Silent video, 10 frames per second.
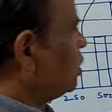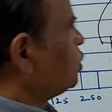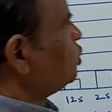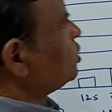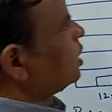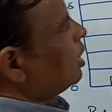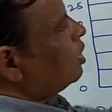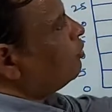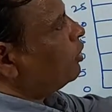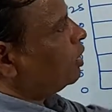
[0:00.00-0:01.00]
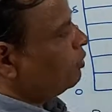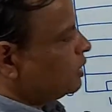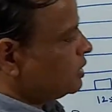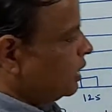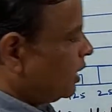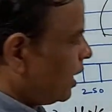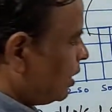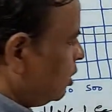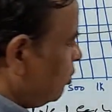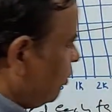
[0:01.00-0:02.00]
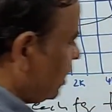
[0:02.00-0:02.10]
choose the cutoff frequency, like for